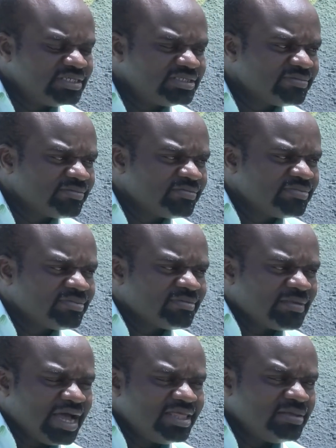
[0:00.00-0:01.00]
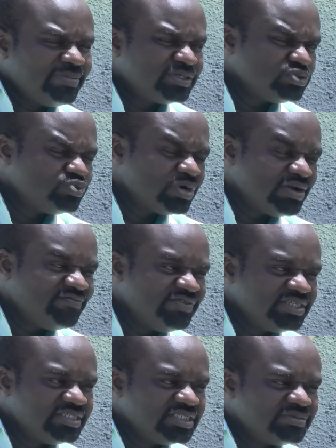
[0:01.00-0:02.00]
Mm-hmm. And the person who can fit
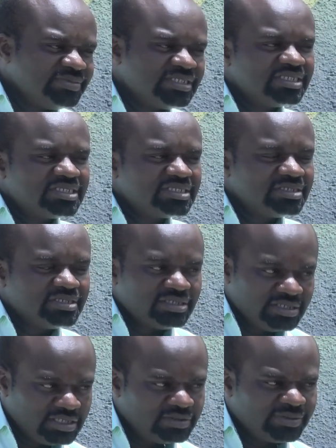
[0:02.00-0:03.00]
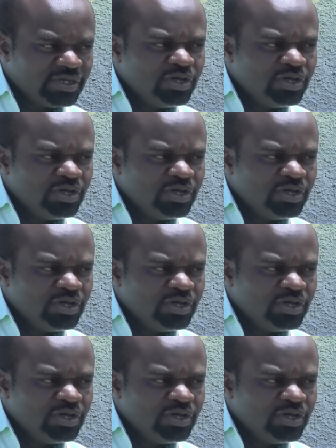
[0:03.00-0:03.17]
in this business, this one.